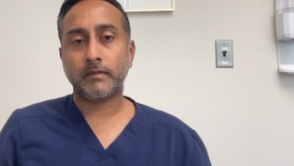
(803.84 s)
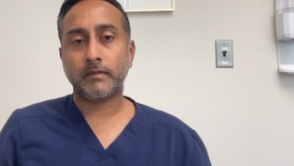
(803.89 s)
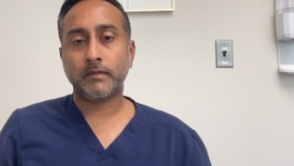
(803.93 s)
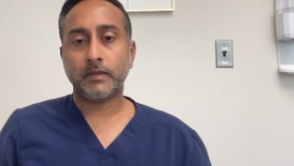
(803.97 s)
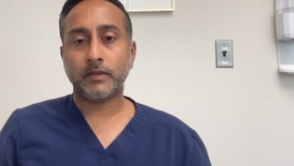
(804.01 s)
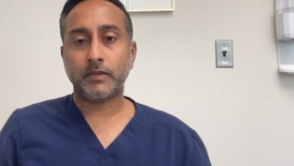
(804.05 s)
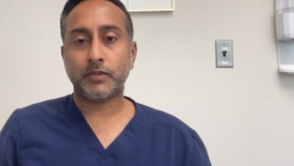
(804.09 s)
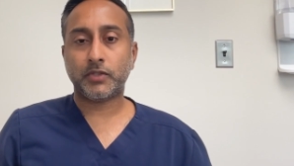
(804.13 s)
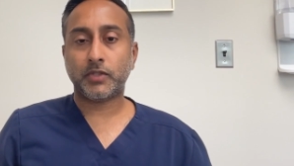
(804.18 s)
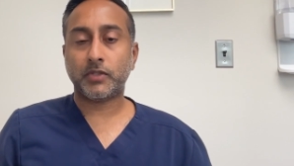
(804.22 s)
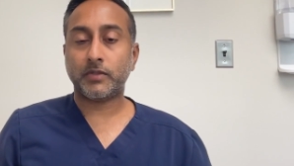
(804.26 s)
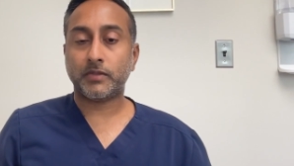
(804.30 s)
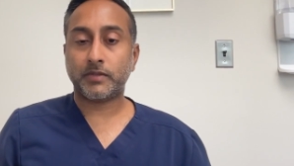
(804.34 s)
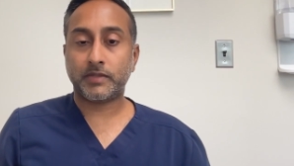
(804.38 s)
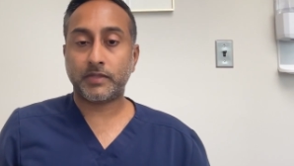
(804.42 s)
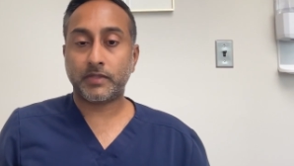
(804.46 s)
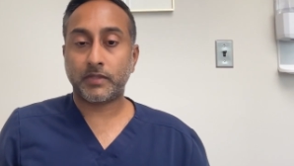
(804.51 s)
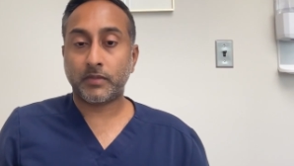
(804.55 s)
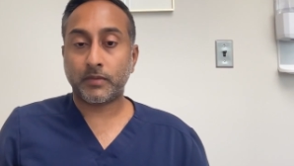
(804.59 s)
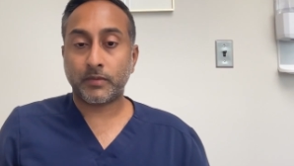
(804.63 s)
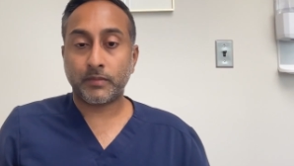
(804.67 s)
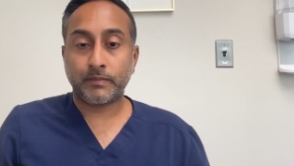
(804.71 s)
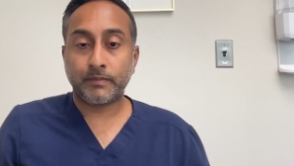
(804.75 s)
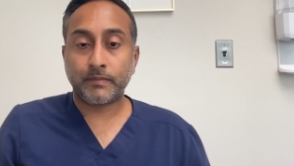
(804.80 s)
Sure.
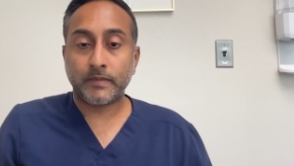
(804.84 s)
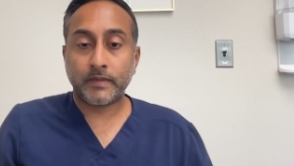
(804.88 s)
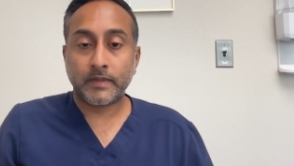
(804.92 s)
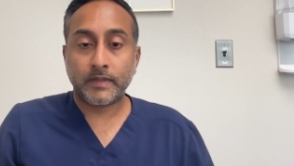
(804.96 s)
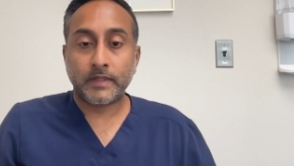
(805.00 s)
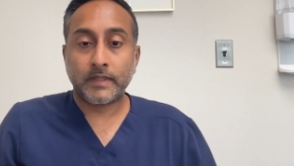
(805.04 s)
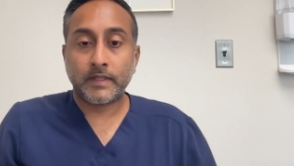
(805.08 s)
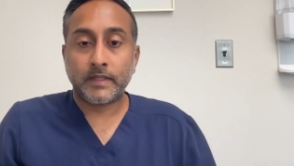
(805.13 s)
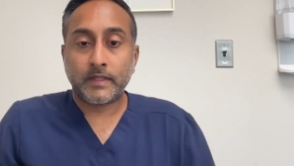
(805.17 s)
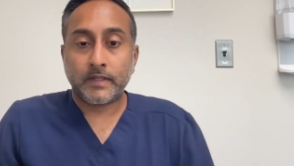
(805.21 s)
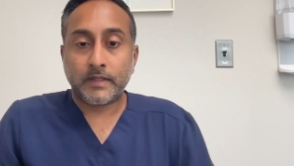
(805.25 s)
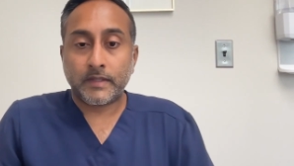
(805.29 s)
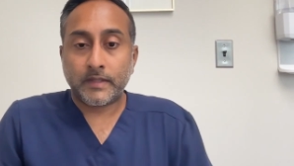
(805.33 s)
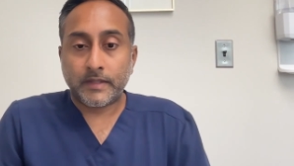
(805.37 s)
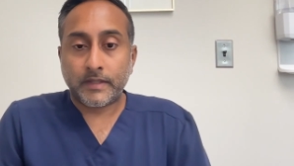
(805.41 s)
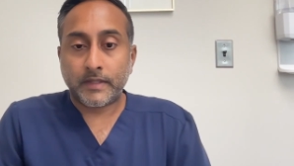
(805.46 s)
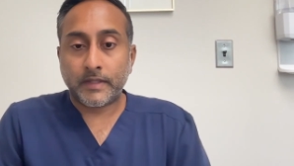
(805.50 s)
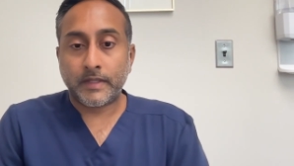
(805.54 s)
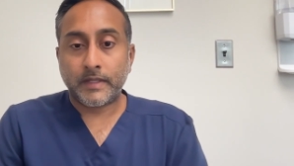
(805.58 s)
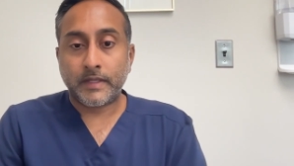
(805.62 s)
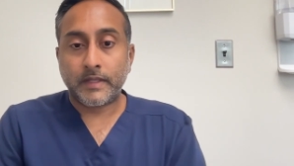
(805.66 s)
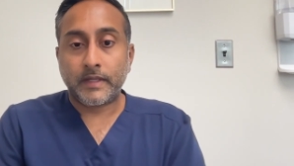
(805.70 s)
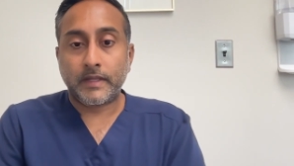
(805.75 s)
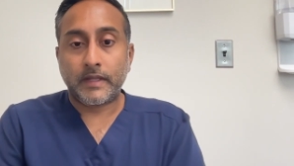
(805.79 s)
So
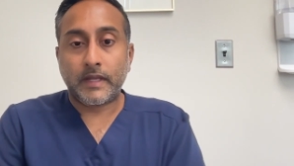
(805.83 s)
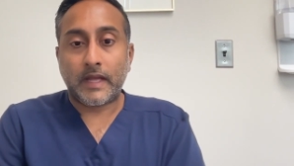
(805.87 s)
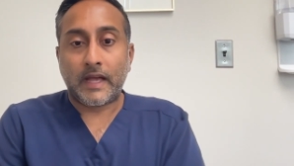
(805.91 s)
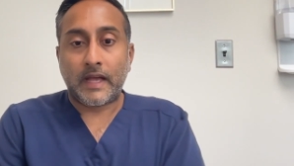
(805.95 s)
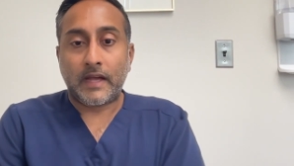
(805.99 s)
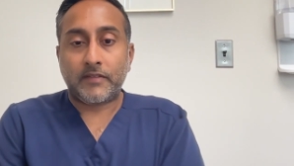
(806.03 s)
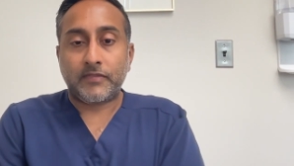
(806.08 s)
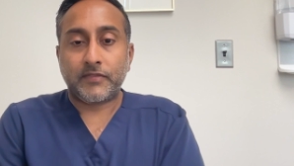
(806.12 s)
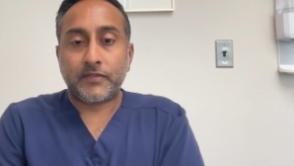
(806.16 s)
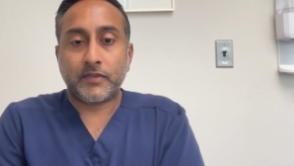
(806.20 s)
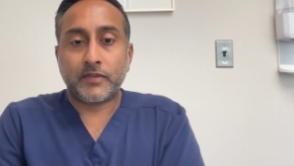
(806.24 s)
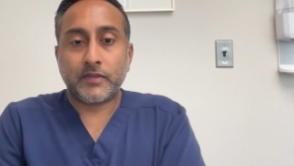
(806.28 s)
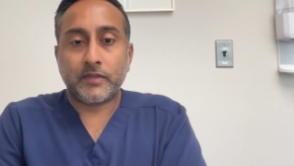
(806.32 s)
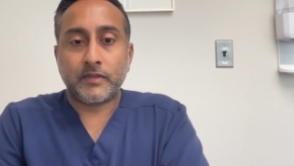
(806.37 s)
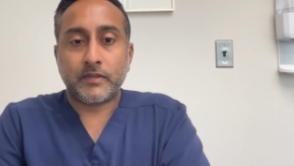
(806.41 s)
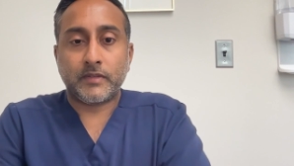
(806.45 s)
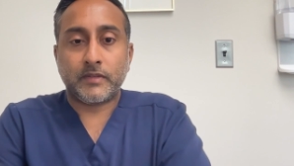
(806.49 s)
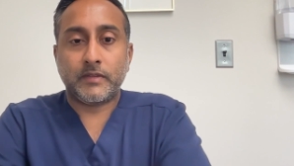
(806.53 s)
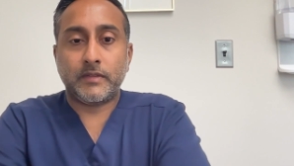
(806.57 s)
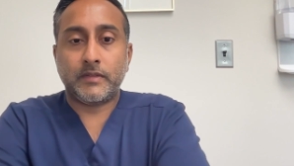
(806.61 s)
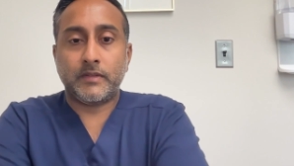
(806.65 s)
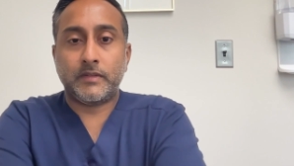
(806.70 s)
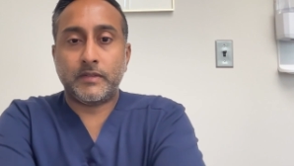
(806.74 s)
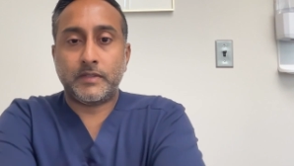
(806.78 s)
after
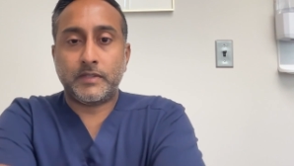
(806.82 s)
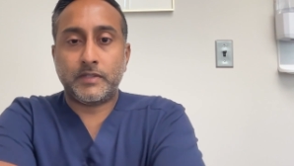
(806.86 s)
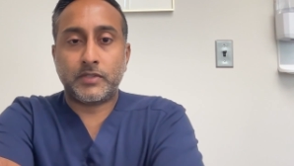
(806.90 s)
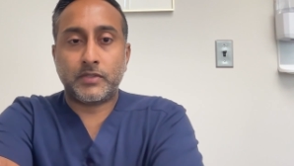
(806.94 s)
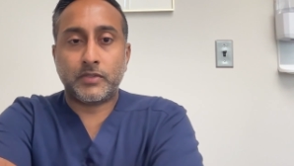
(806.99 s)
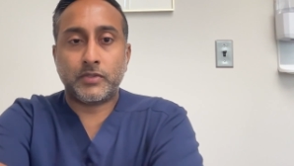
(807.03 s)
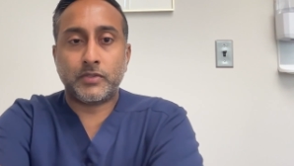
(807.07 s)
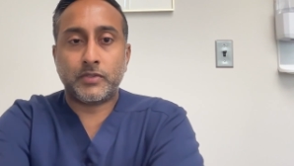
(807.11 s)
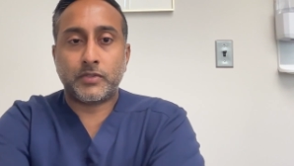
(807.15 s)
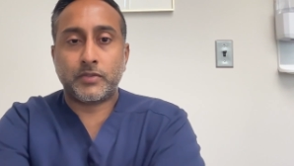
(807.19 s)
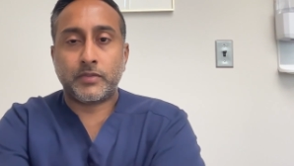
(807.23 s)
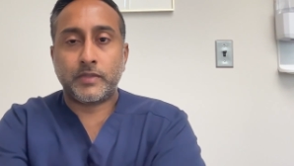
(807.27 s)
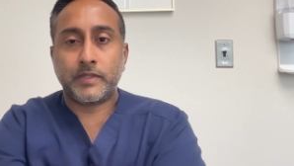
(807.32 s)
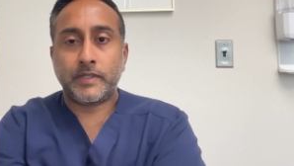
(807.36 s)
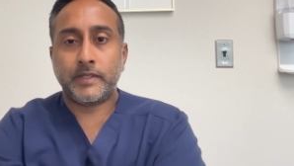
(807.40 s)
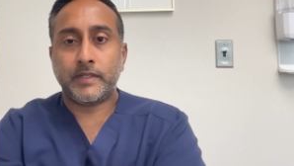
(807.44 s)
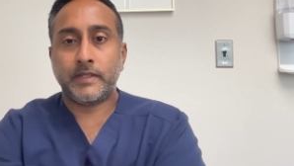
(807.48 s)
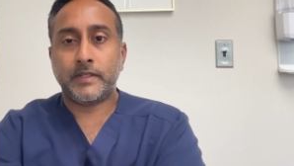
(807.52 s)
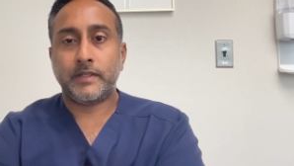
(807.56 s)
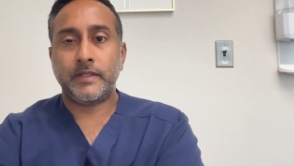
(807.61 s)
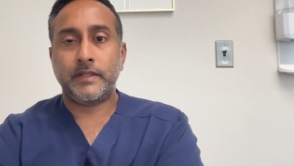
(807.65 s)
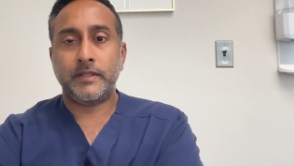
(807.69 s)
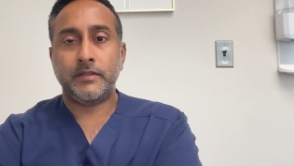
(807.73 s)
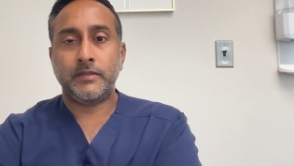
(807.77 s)
the surgery,
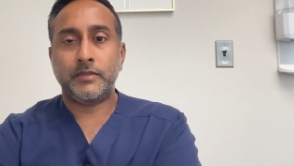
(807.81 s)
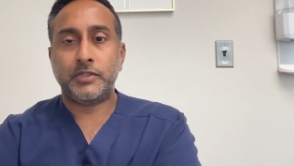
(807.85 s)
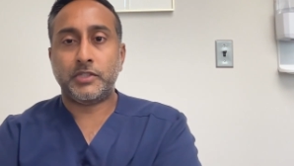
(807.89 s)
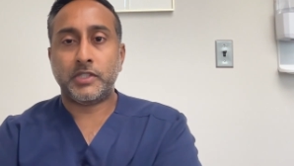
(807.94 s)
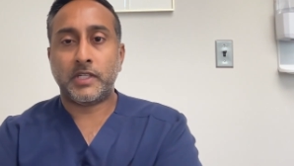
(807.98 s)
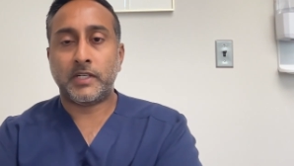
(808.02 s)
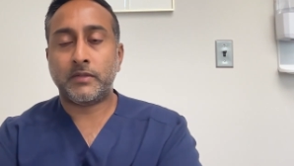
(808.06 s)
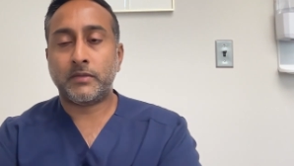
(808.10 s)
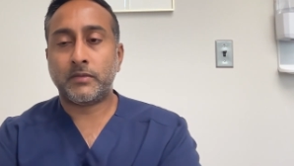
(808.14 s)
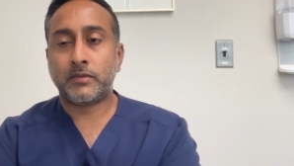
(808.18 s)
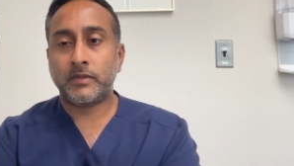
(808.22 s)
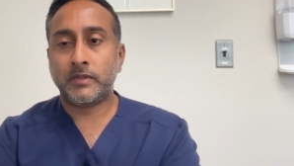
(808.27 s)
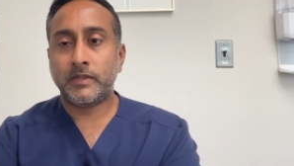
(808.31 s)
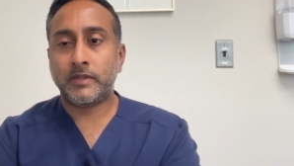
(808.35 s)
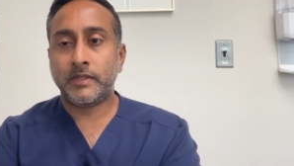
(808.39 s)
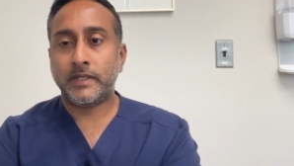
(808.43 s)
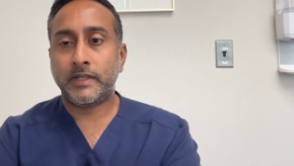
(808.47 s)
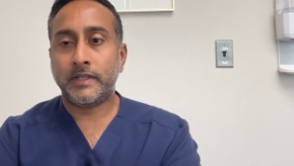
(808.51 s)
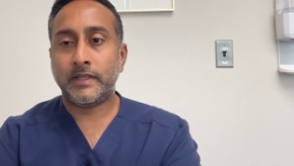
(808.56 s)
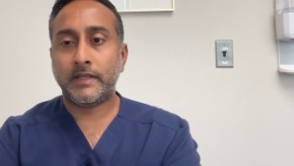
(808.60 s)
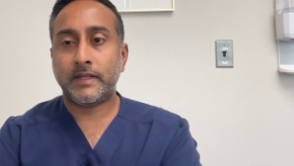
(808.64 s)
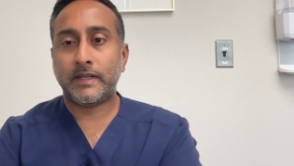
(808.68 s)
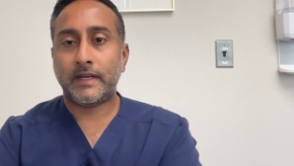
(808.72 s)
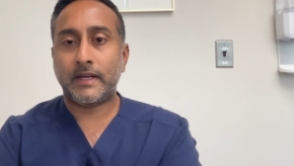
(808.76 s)
you
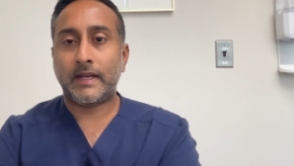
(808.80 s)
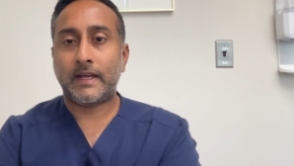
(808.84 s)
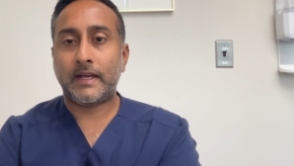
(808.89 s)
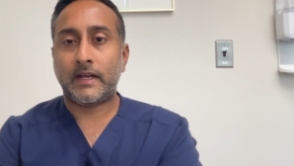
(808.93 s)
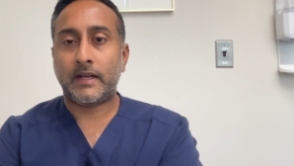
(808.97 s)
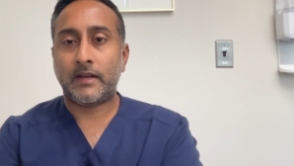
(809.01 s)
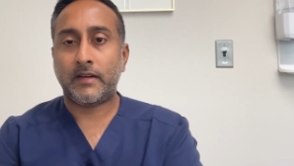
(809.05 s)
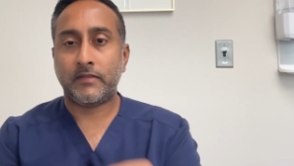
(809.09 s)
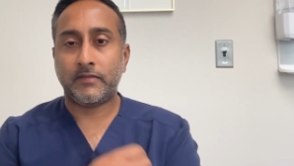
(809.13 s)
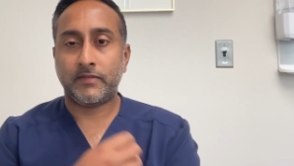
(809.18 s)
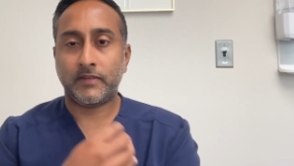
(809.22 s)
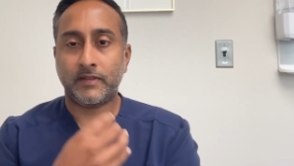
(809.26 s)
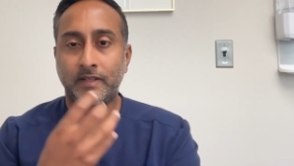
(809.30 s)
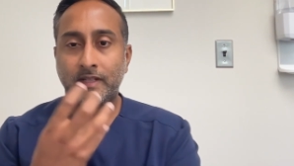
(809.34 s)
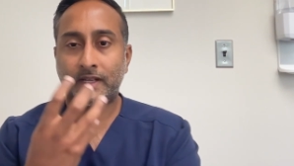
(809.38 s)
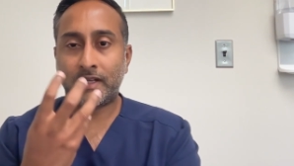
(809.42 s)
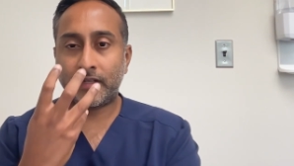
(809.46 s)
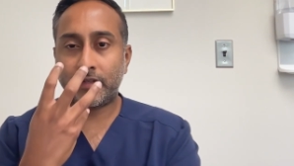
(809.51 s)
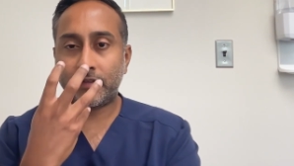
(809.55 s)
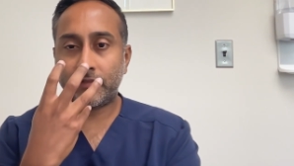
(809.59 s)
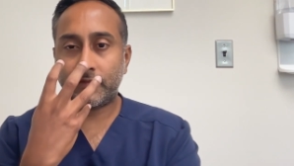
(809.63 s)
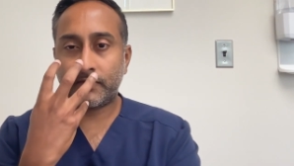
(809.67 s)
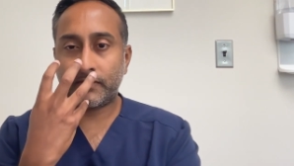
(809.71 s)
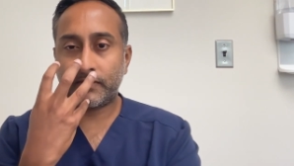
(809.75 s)
generally have a lot
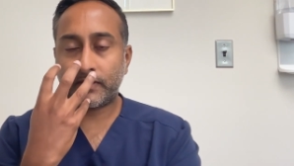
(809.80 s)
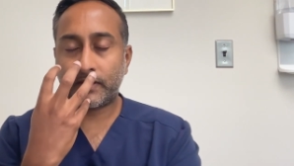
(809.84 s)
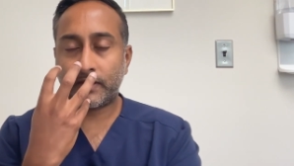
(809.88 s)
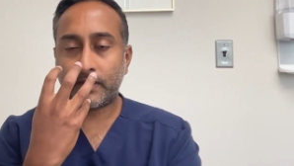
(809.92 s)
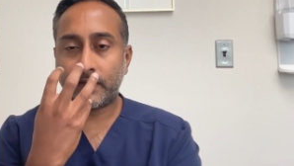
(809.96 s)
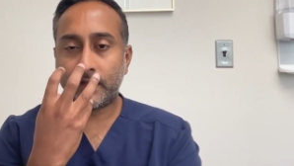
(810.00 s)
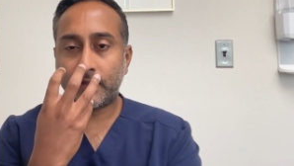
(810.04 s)
of uh,